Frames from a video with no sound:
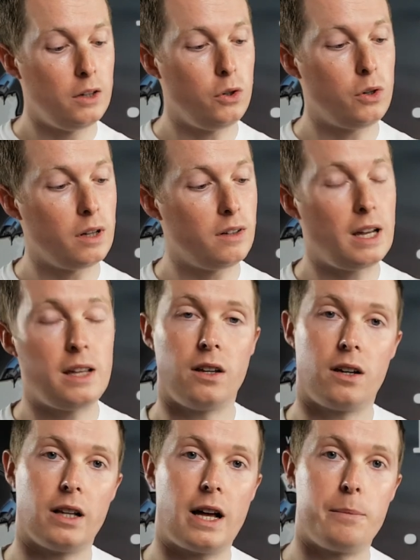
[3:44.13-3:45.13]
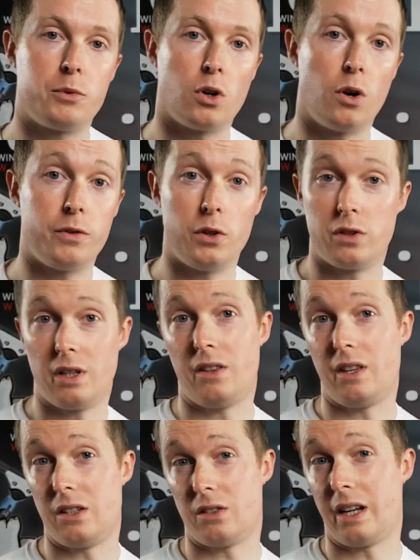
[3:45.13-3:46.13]
you can take the clamps off using
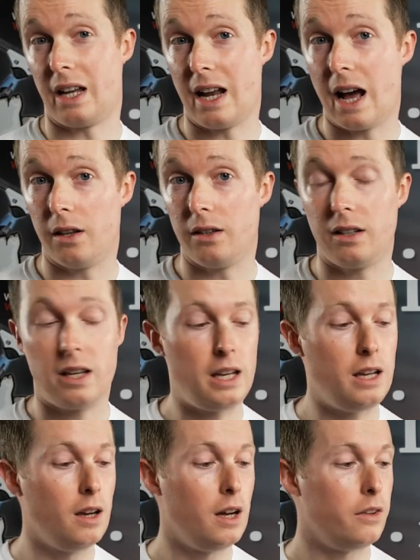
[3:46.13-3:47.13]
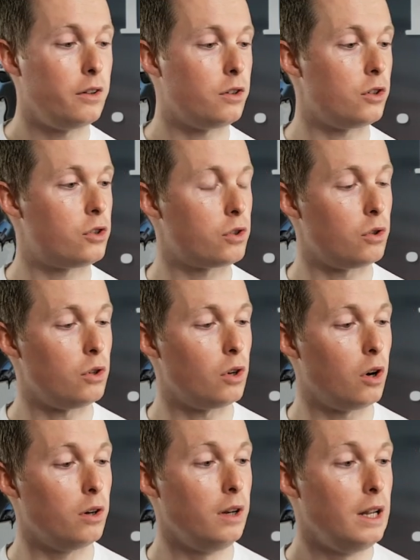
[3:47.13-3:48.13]
things like an Allen key. They're just screwed
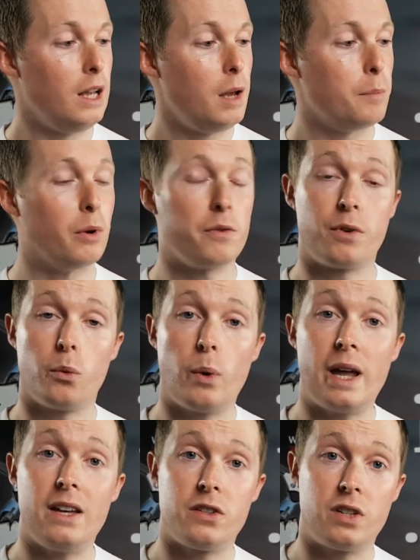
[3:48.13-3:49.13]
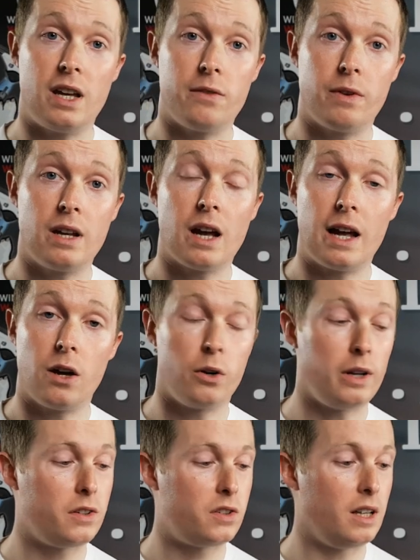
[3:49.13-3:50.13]
on. But for weight saving,
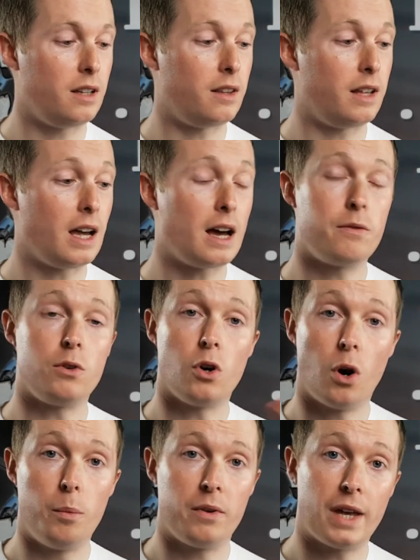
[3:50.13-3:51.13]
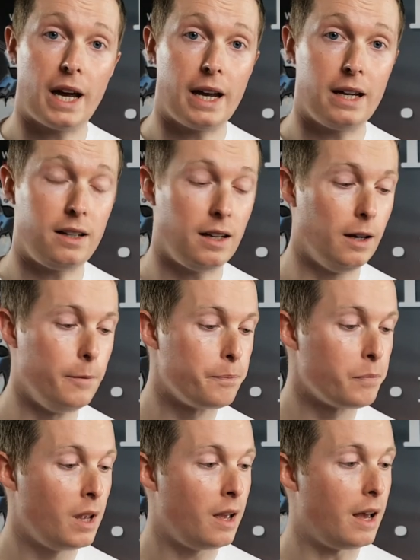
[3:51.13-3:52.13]
Ionic say that they haven't gone with that idea.
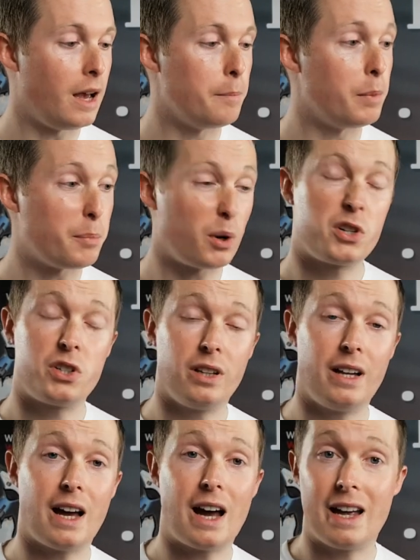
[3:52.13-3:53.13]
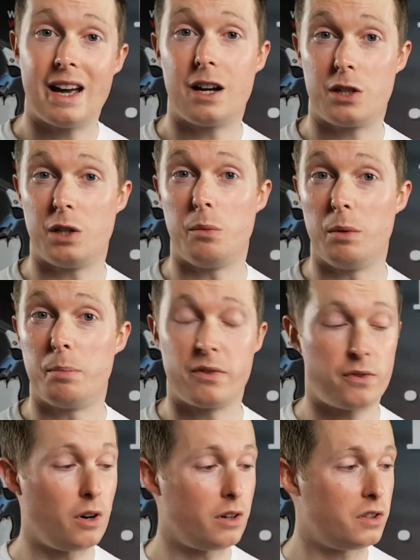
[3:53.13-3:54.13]
But personally, I actually would
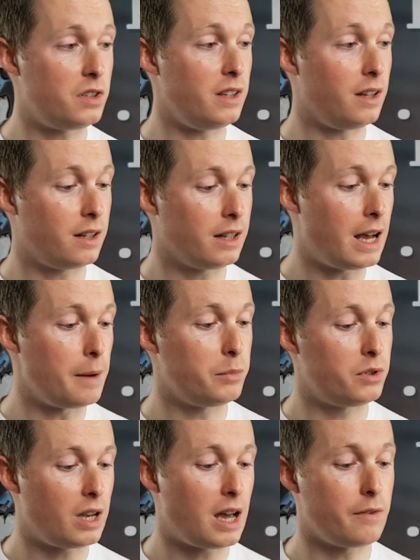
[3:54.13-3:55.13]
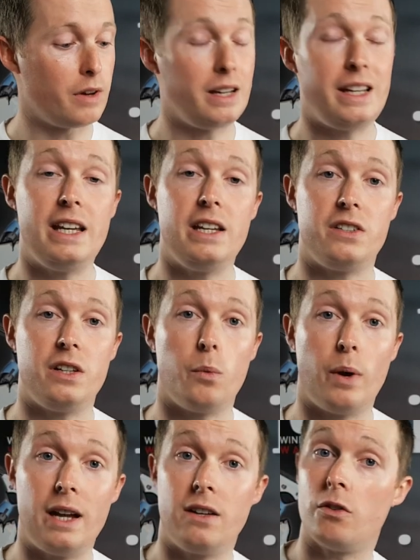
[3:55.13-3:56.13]
prefer to see the clamps have an easy
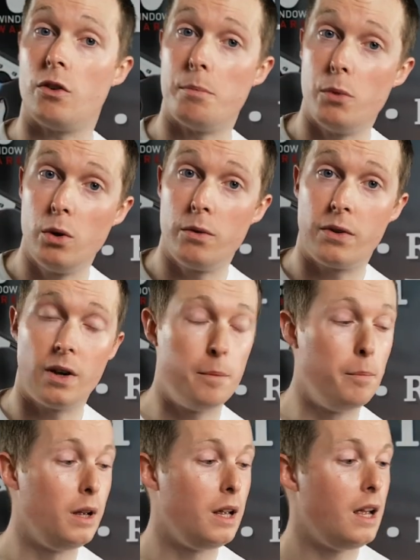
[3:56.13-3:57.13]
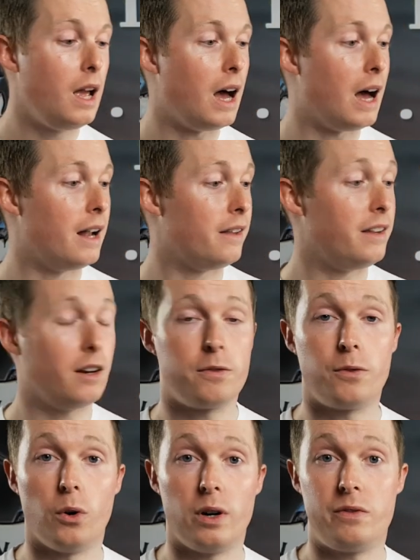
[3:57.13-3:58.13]
way to remove them. And
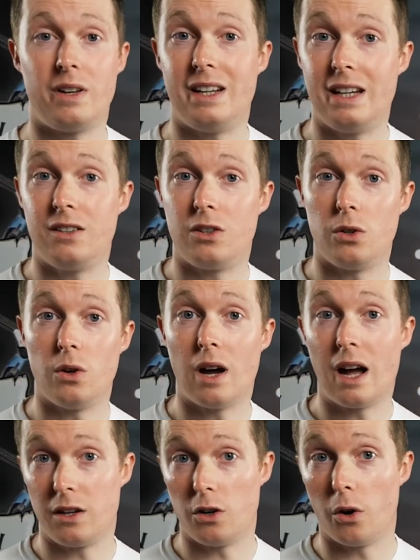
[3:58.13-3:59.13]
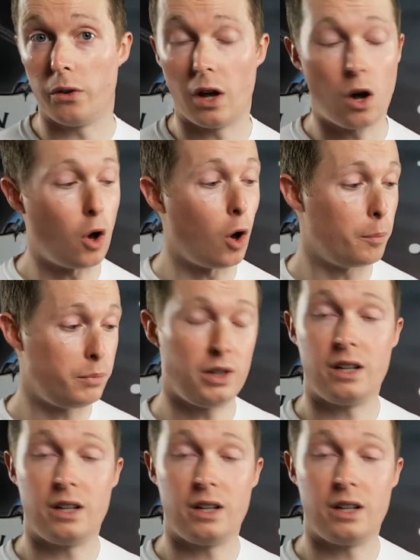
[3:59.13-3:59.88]
therefore, if you need to and you're on the hop, you